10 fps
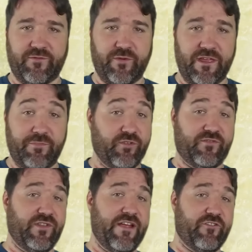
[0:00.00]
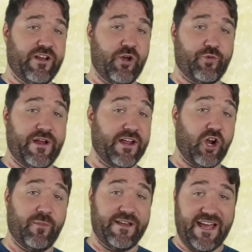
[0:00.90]
where they boost flavor and help create
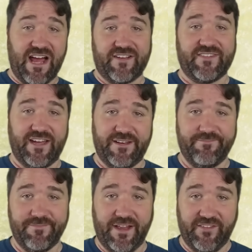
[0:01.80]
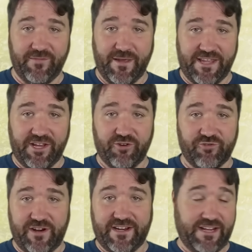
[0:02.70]
carbon dioxide and making your
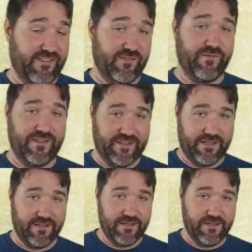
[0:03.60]
drink nice and fizzy.